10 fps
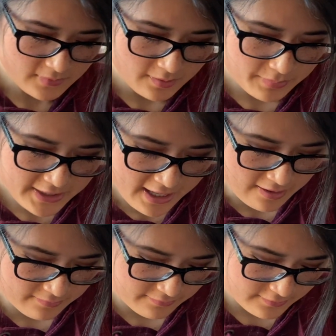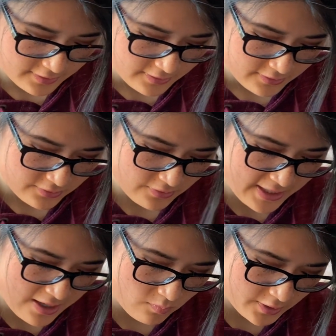But yeah, so
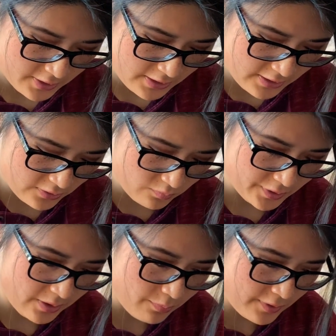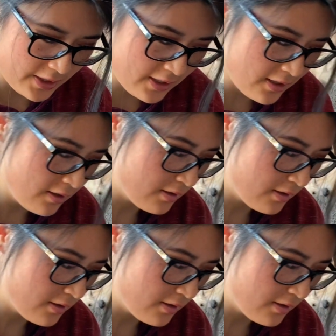that one is really pretty.